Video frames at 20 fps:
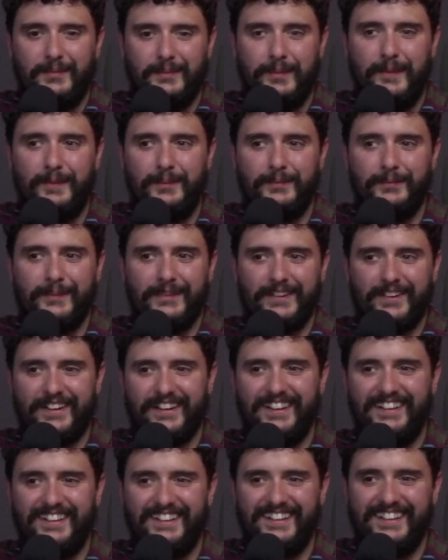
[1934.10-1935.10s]
But
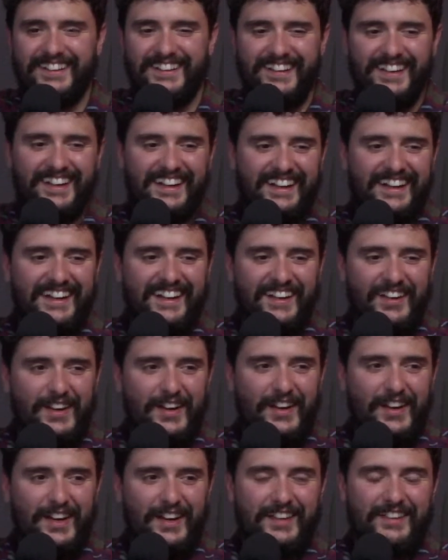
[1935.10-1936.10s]

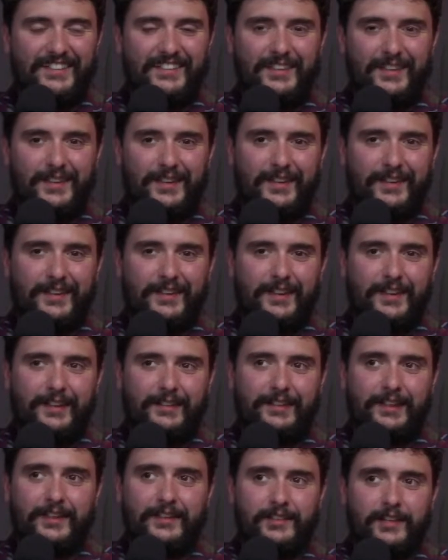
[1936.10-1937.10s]
and the
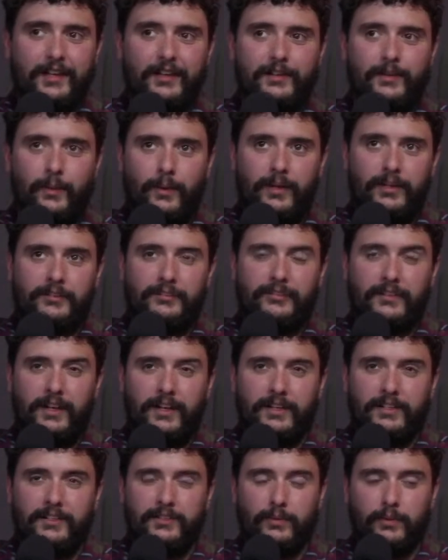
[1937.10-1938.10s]
thing is, I
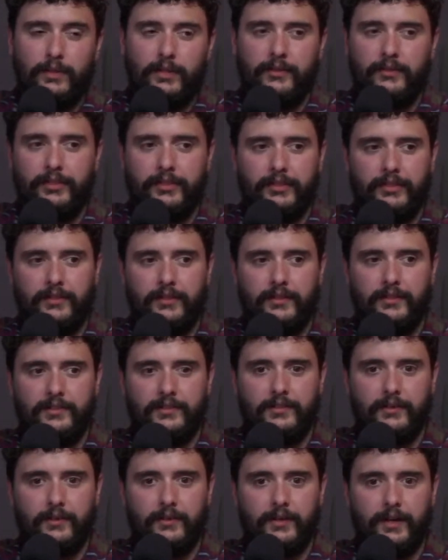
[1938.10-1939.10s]
qualified 12th,
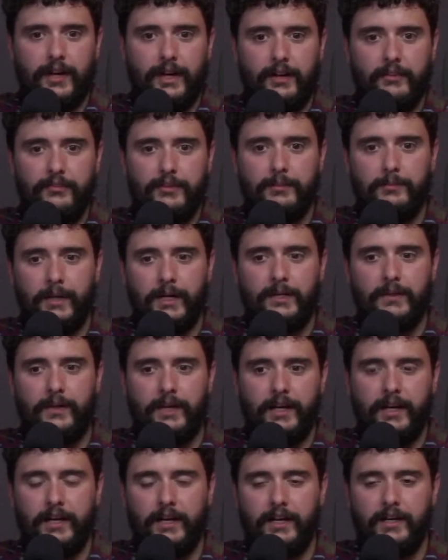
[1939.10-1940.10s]
so every battle I
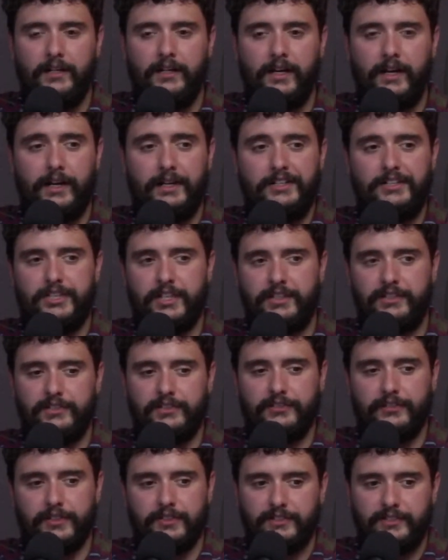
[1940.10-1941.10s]
had, I chased
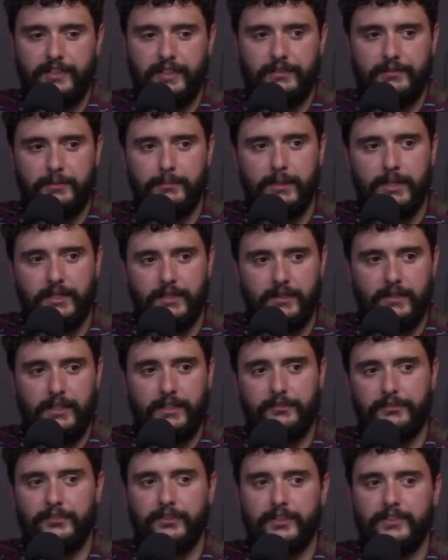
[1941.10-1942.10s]
first. Everybody led first.